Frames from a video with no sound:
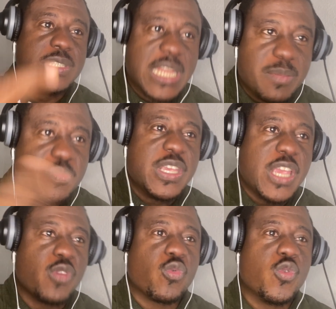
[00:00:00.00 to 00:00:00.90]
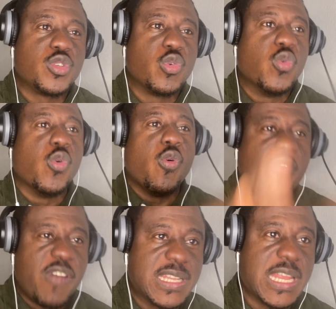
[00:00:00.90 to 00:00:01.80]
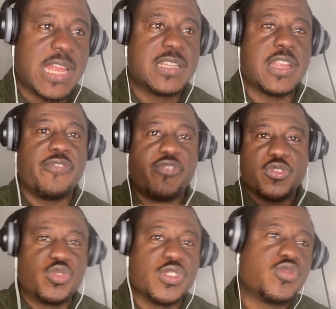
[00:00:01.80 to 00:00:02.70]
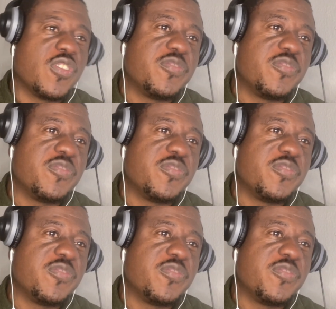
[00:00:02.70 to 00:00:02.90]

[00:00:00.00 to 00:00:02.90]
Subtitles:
will there be a coach who will overturn the fortunes